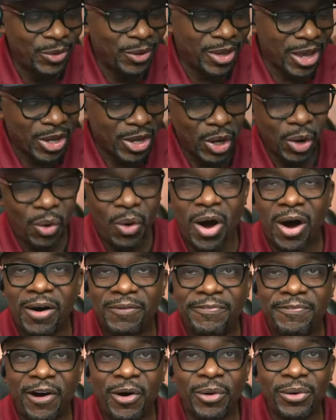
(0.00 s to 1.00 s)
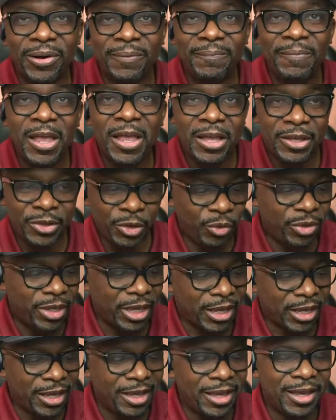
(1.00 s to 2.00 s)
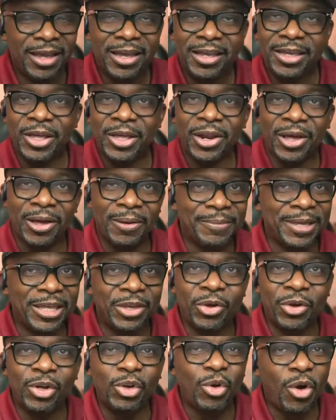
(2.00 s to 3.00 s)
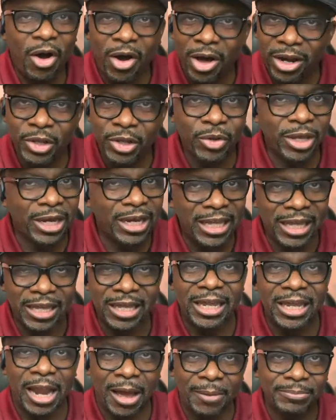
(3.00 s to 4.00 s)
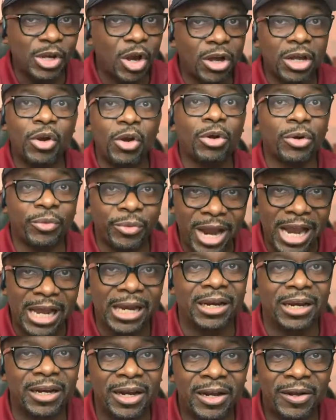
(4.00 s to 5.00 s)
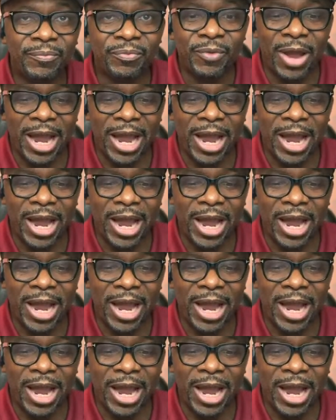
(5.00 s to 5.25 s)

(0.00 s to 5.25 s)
you can go off on them. You can, you know what I mean? You can do all that. You can, and I'm talking on a regular,